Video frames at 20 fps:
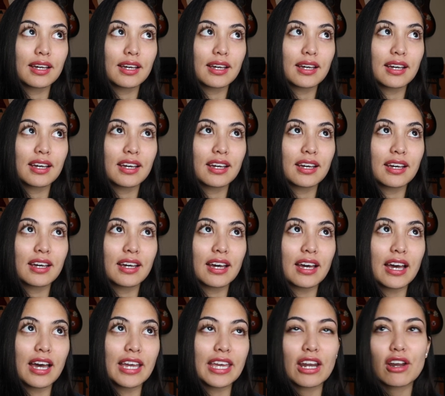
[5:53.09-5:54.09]
uh,
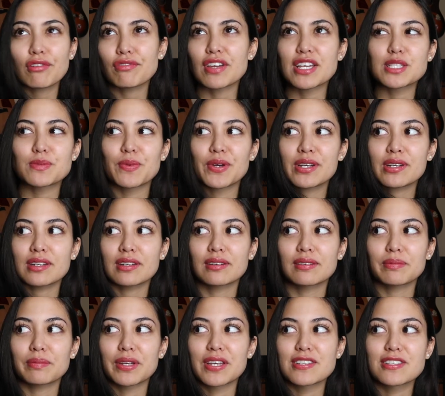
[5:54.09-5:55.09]
I get on Facebook
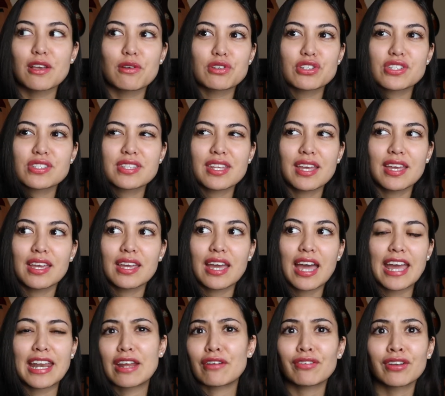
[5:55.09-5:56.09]
because I was just like,
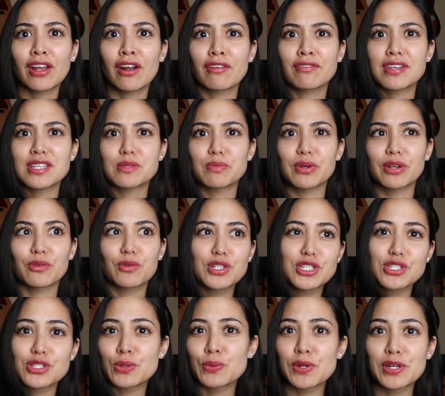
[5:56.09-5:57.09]
I never get on Facebook,
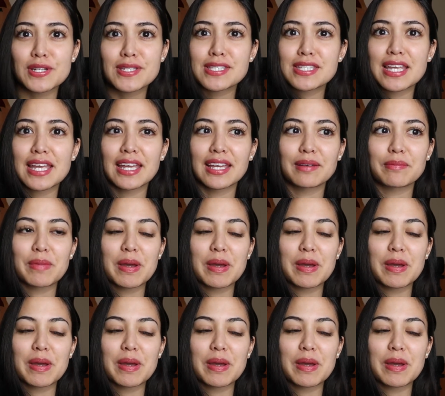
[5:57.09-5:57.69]
which is the weirdest thing.